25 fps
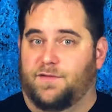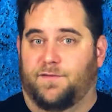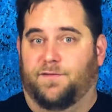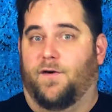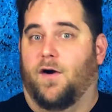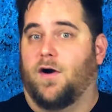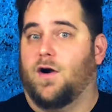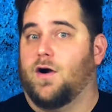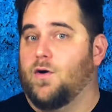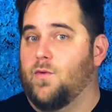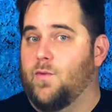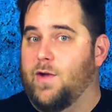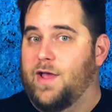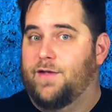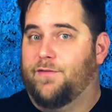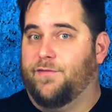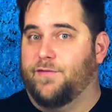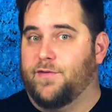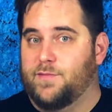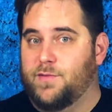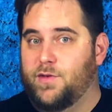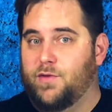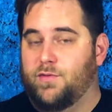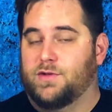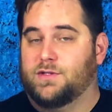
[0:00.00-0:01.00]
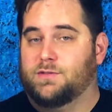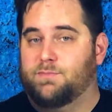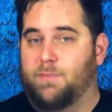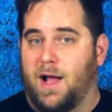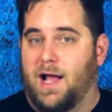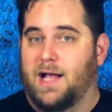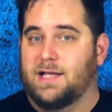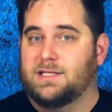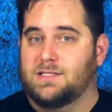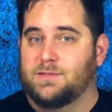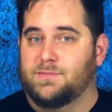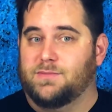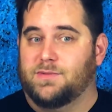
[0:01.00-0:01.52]
far away from you as
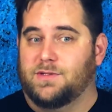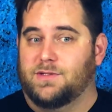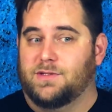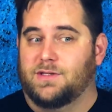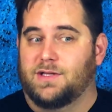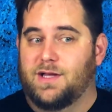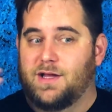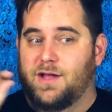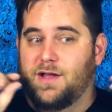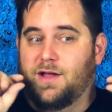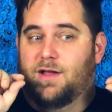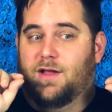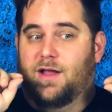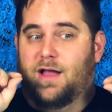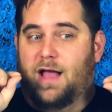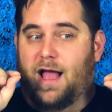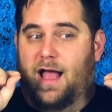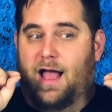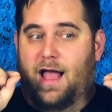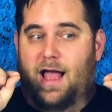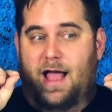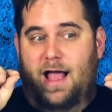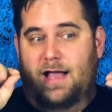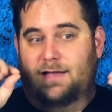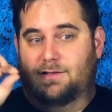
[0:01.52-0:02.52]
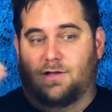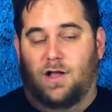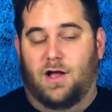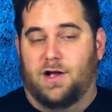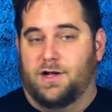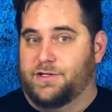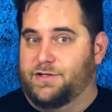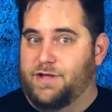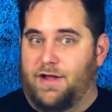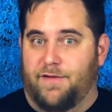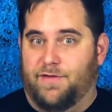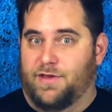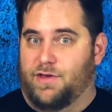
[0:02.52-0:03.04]
possible, as
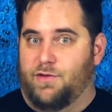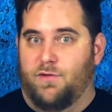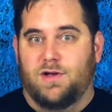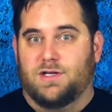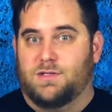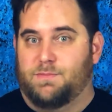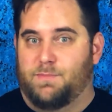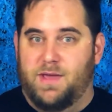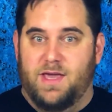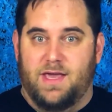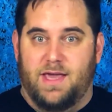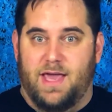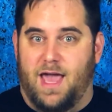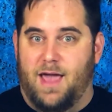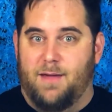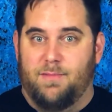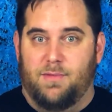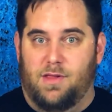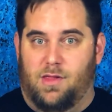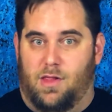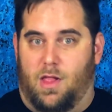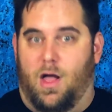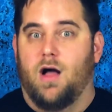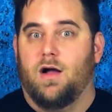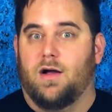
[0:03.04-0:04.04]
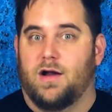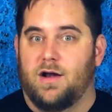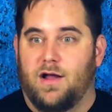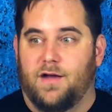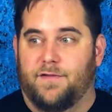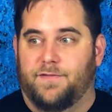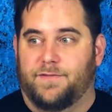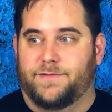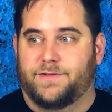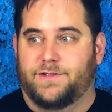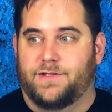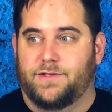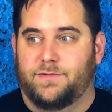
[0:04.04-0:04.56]
long as you have a USB cable long
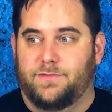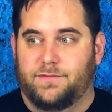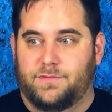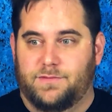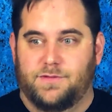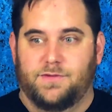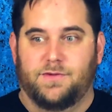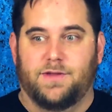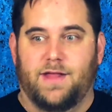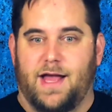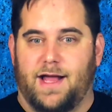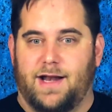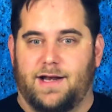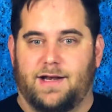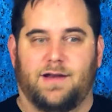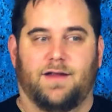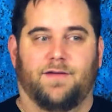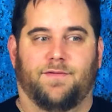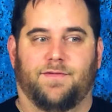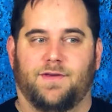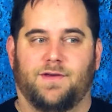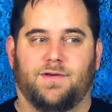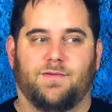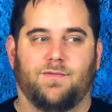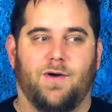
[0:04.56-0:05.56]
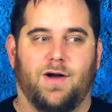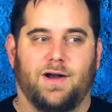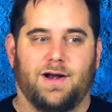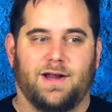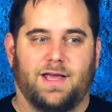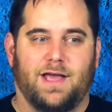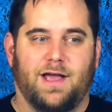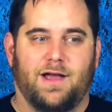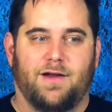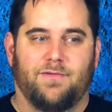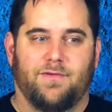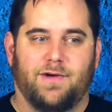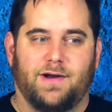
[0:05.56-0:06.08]
enough to do that. And if you want to
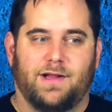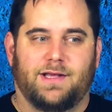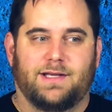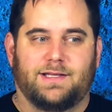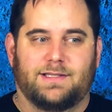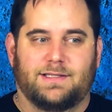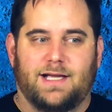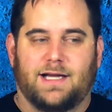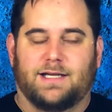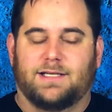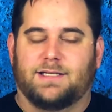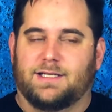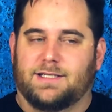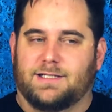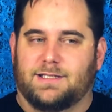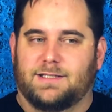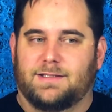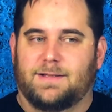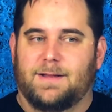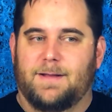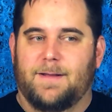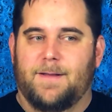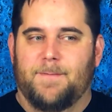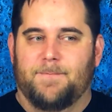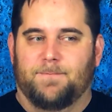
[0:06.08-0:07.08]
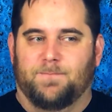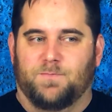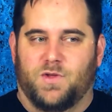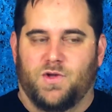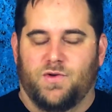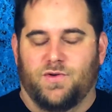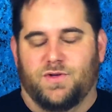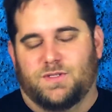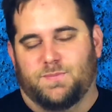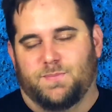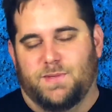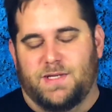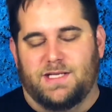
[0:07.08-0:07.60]
get really technical,
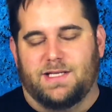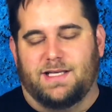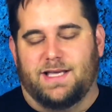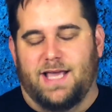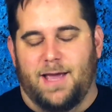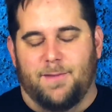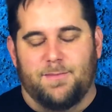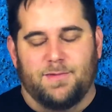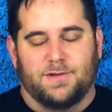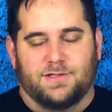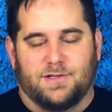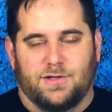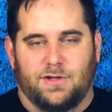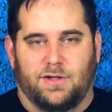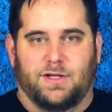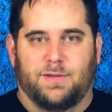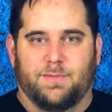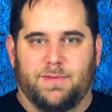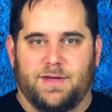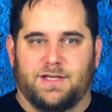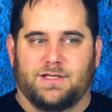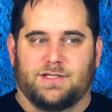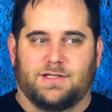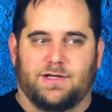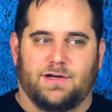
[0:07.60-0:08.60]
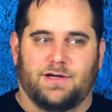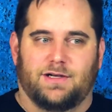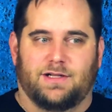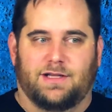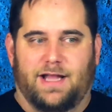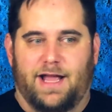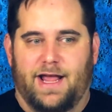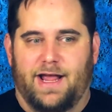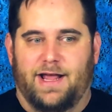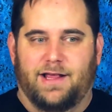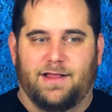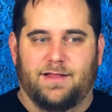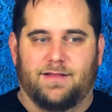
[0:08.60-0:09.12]
USB cables can only be a certain
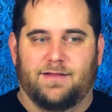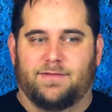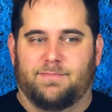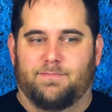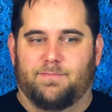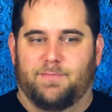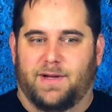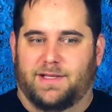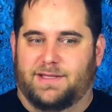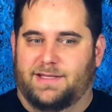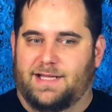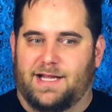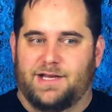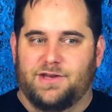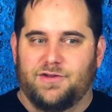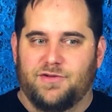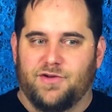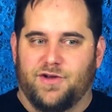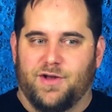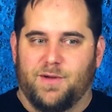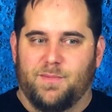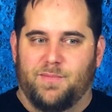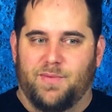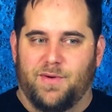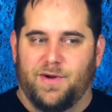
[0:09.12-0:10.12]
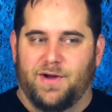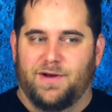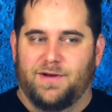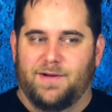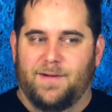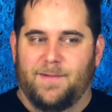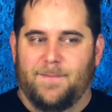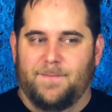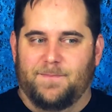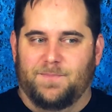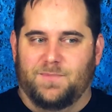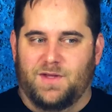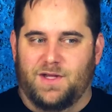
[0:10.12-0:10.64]
length, but then you can put,
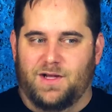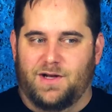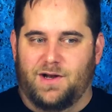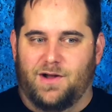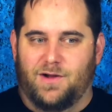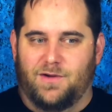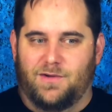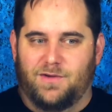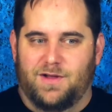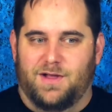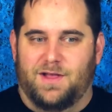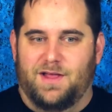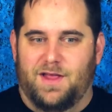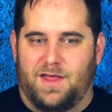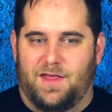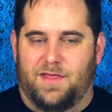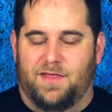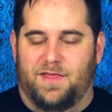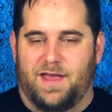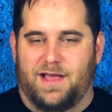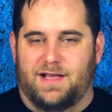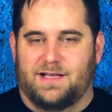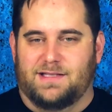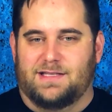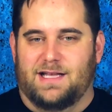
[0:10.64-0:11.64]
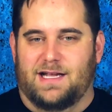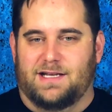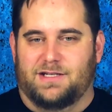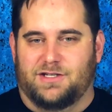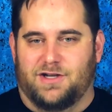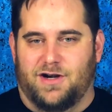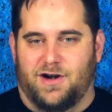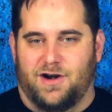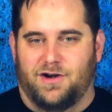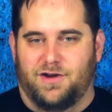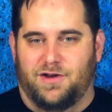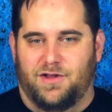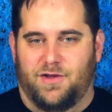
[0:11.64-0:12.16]
you know, things that
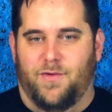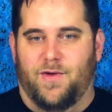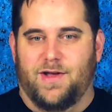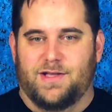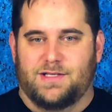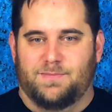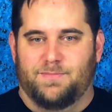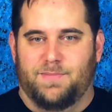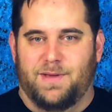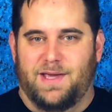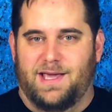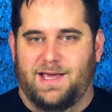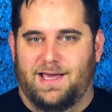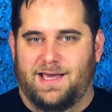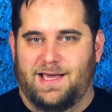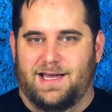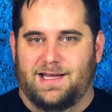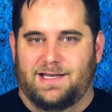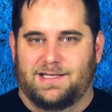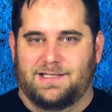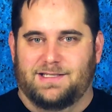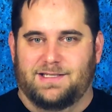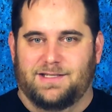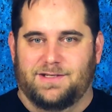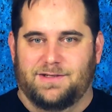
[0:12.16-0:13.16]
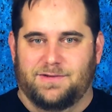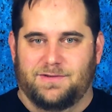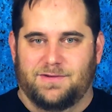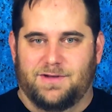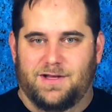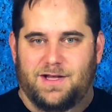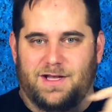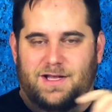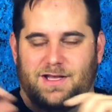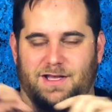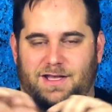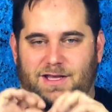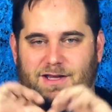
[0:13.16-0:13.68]
turn USB into,
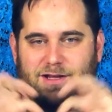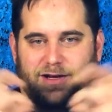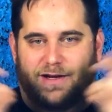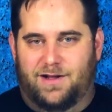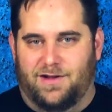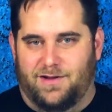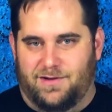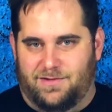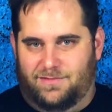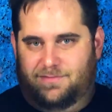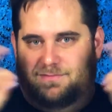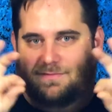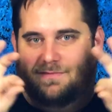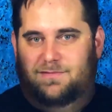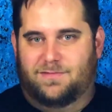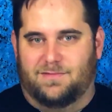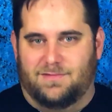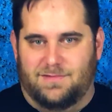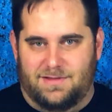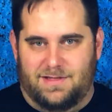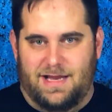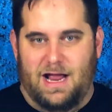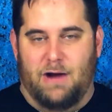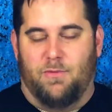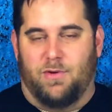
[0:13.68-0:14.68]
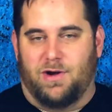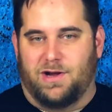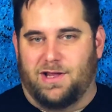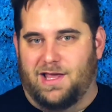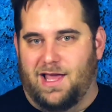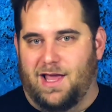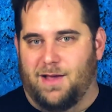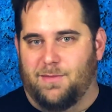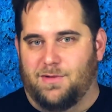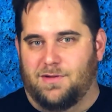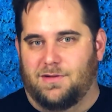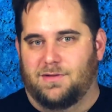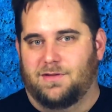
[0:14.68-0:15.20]
you know, network
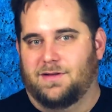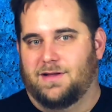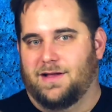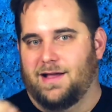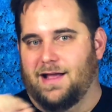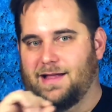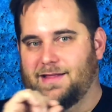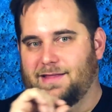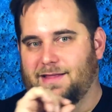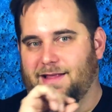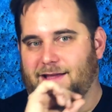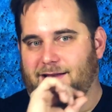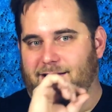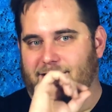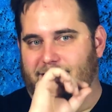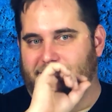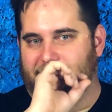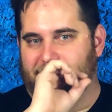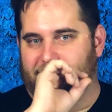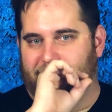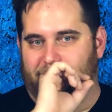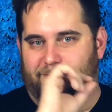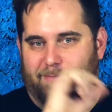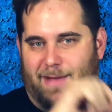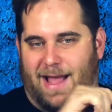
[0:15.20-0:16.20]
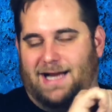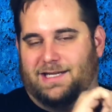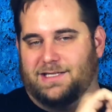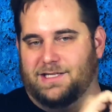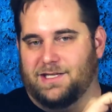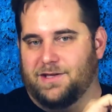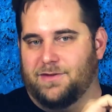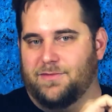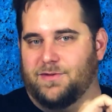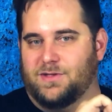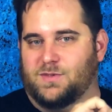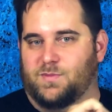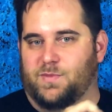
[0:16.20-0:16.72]
cable and then back to
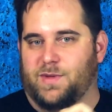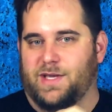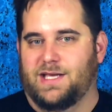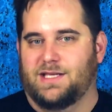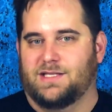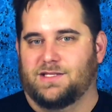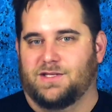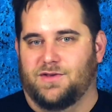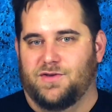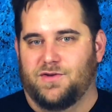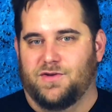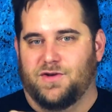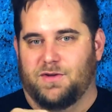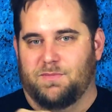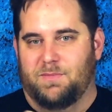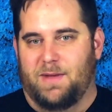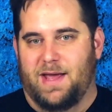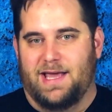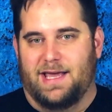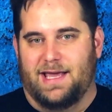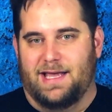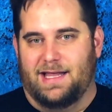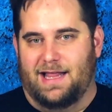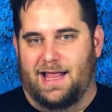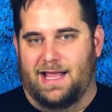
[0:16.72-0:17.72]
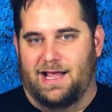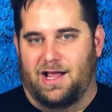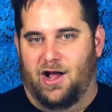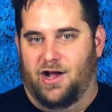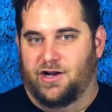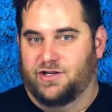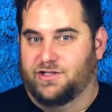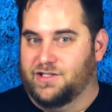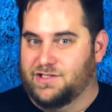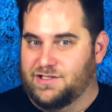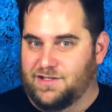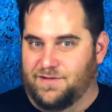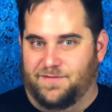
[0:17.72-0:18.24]
USB, so you can make it like
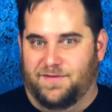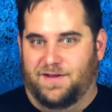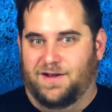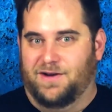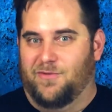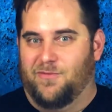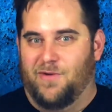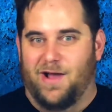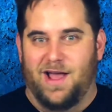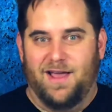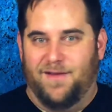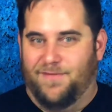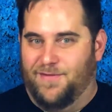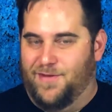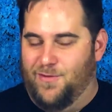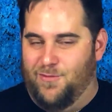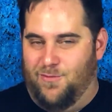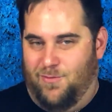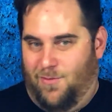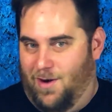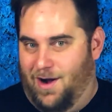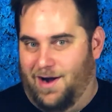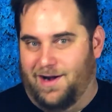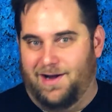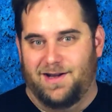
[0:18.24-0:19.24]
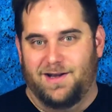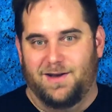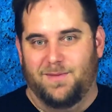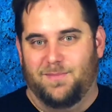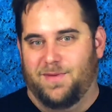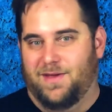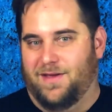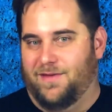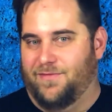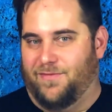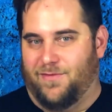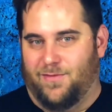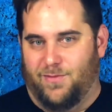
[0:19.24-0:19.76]
hundreds of feet away if you wanted to
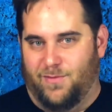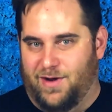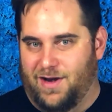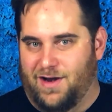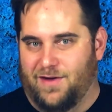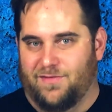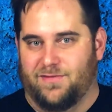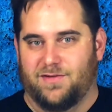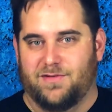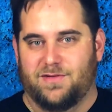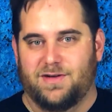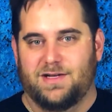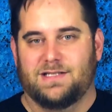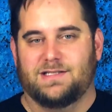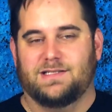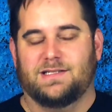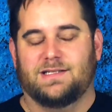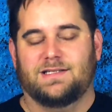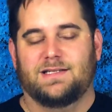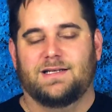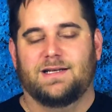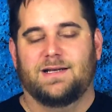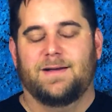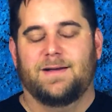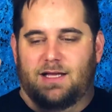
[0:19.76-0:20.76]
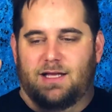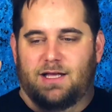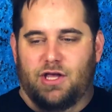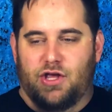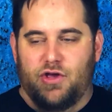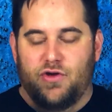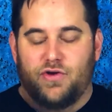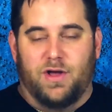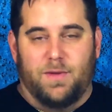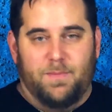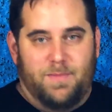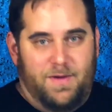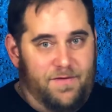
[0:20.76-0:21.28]
be for whatever reason.
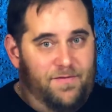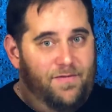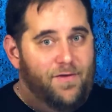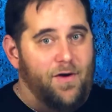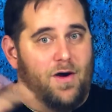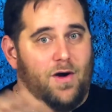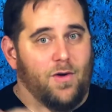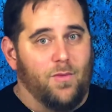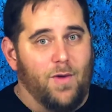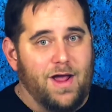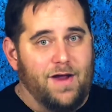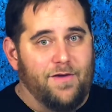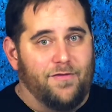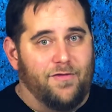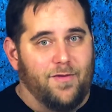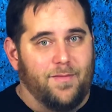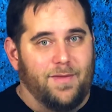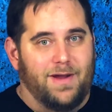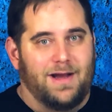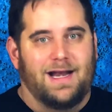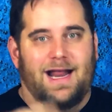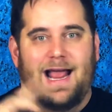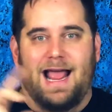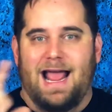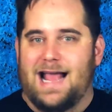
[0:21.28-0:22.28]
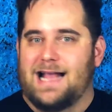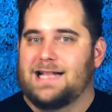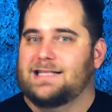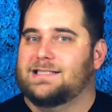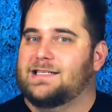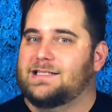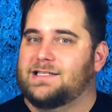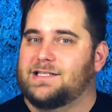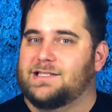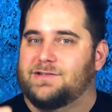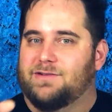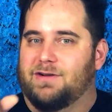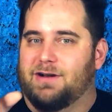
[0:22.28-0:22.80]
You can be far away from it. And
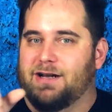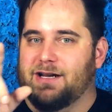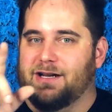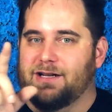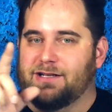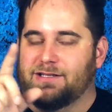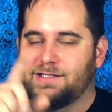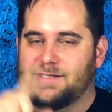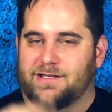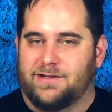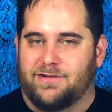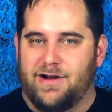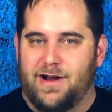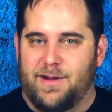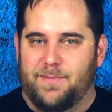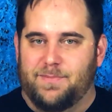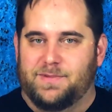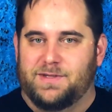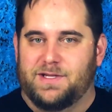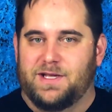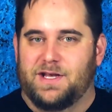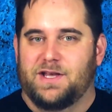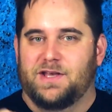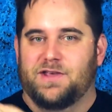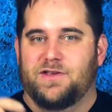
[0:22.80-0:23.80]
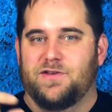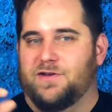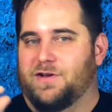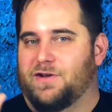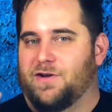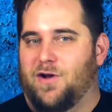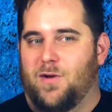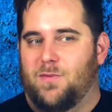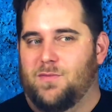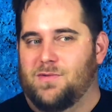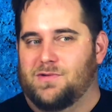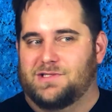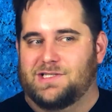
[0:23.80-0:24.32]
since it's running a script, you could
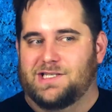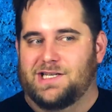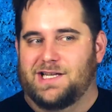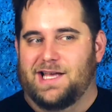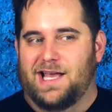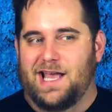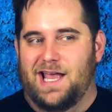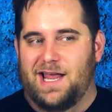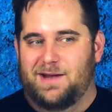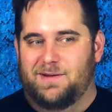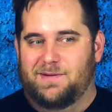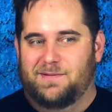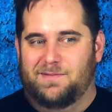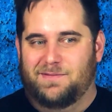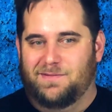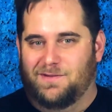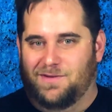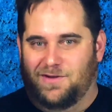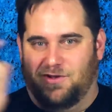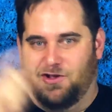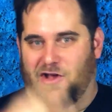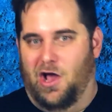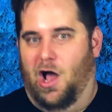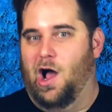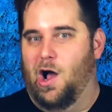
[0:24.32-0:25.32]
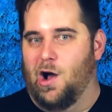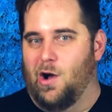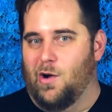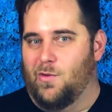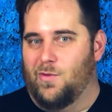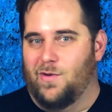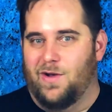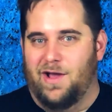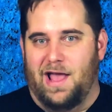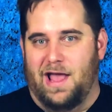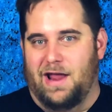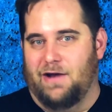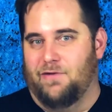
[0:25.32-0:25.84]
almost hit
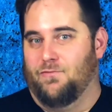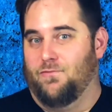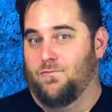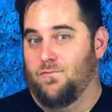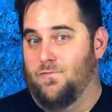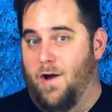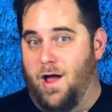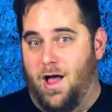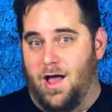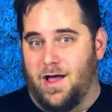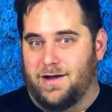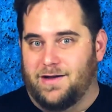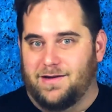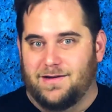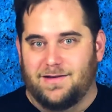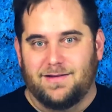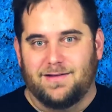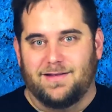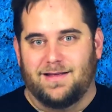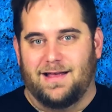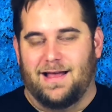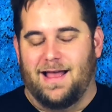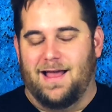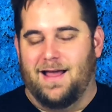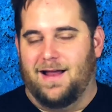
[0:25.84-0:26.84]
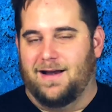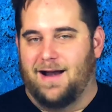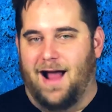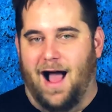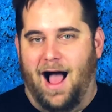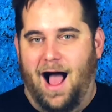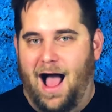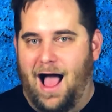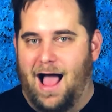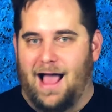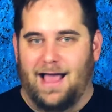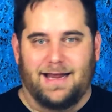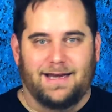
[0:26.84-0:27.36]
go and run and
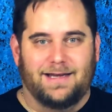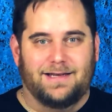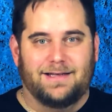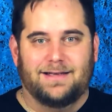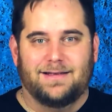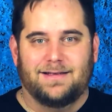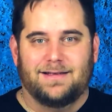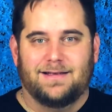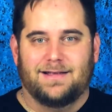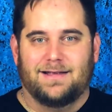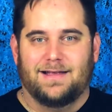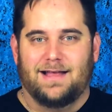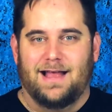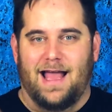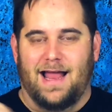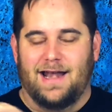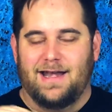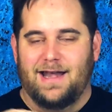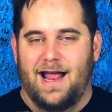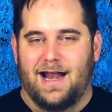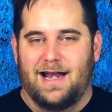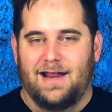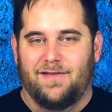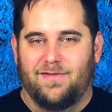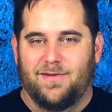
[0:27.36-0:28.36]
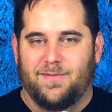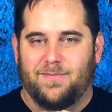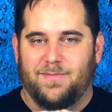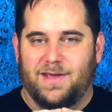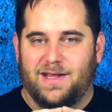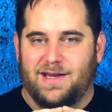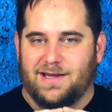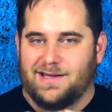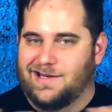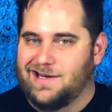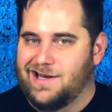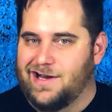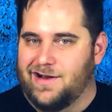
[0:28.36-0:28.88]
hide and not even
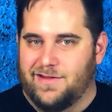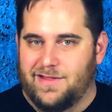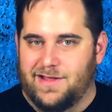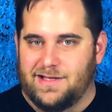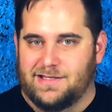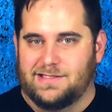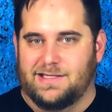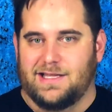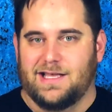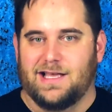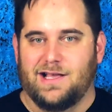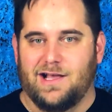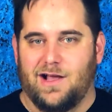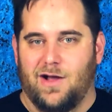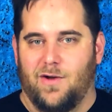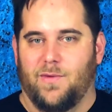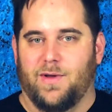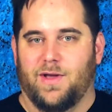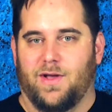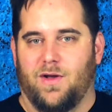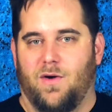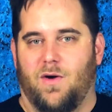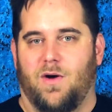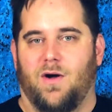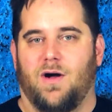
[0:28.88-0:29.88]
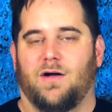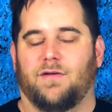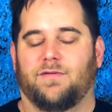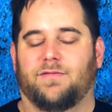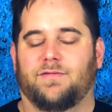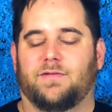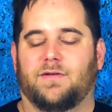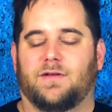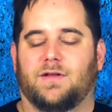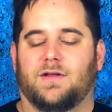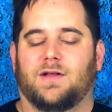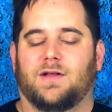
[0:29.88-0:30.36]
be near this thing going off.